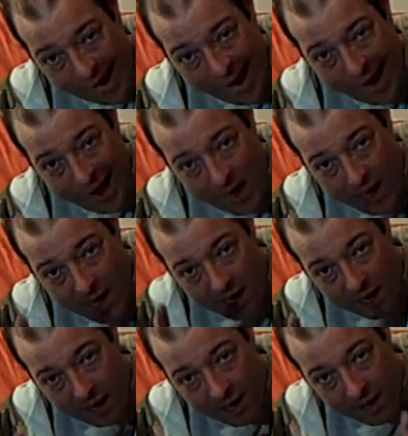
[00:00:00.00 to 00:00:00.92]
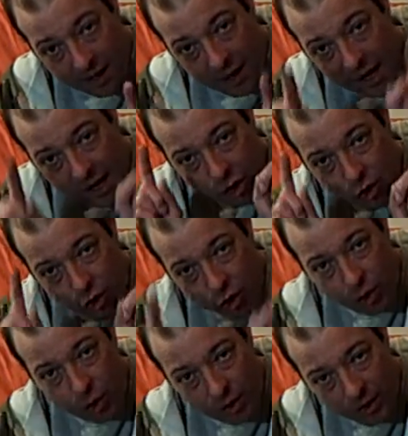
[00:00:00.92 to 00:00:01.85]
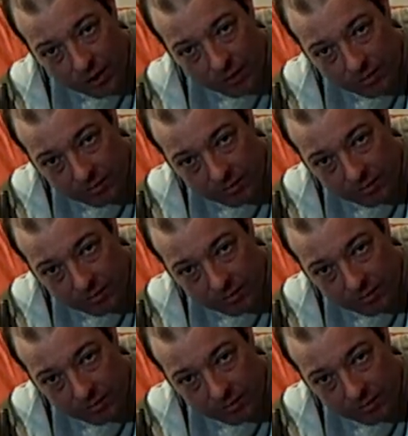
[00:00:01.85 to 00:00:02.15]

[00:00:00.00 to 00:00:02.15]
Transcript: A and do it.